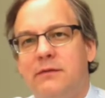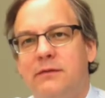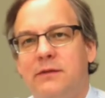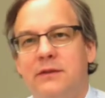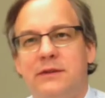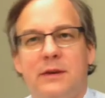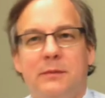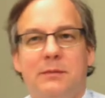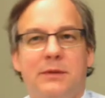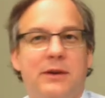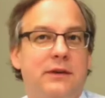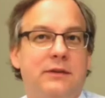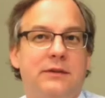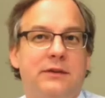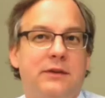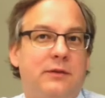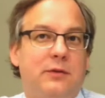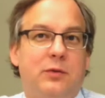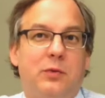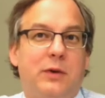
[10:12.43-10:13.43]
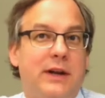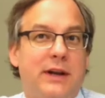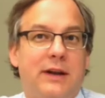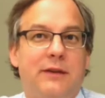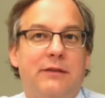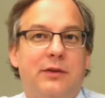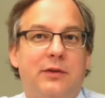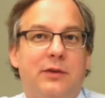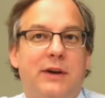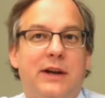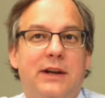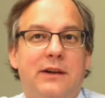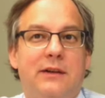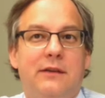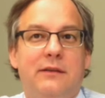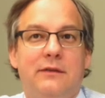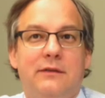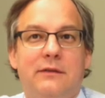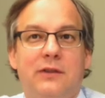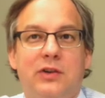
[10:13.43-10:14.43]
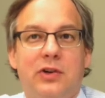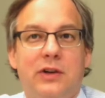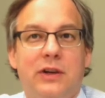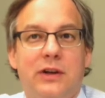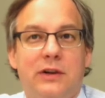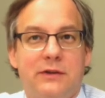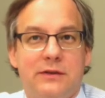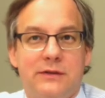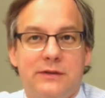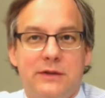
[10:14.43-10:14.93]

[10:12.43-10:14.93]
except they don't quite have the right clinical